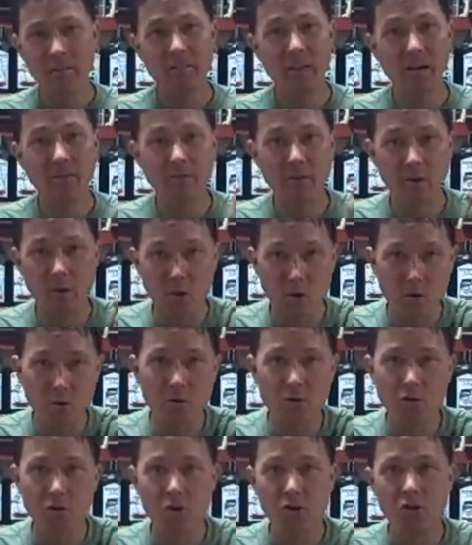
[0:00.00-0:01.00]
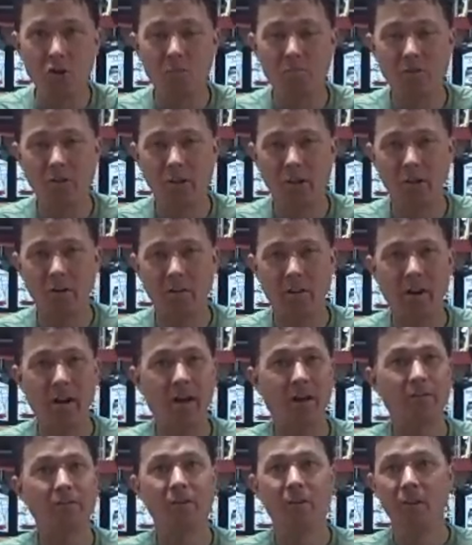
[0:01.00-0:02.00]
They have their own YouTube channel that
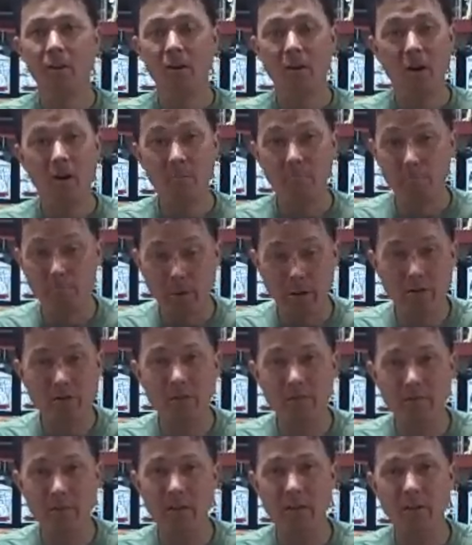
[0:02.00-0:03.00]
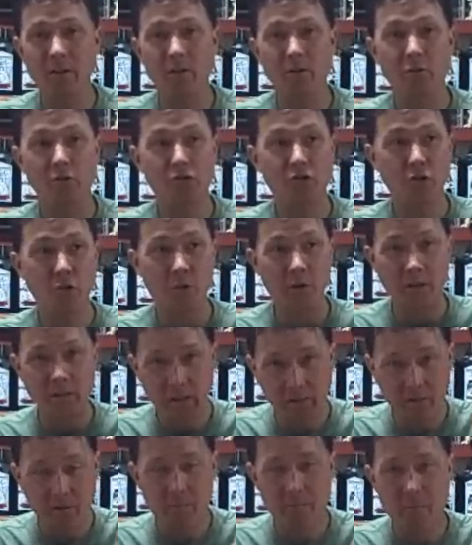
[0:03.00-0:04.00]
has a bunch of videos showing
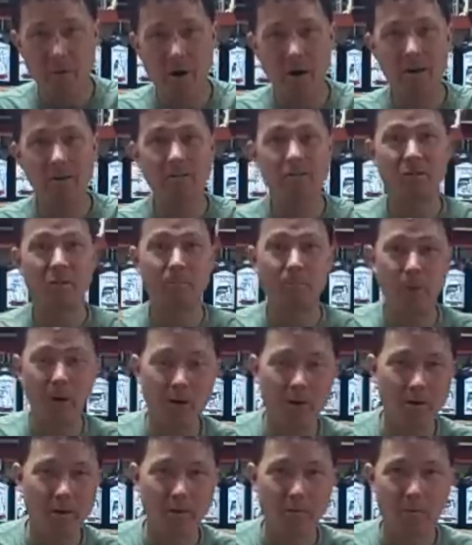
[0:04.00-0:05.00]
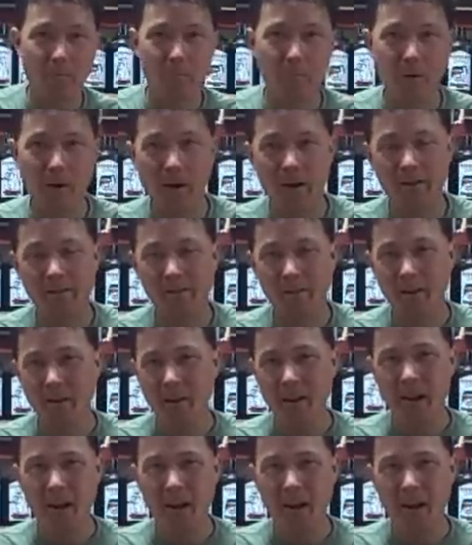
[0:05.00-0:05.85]
different products, comparing different products,